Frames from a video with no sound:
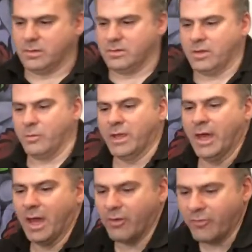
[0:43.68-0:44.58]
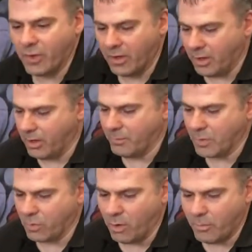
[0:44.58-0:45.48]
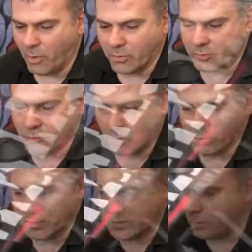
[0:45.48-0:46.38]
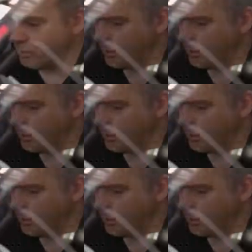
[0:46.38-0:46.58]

So we have quite a modern tribal design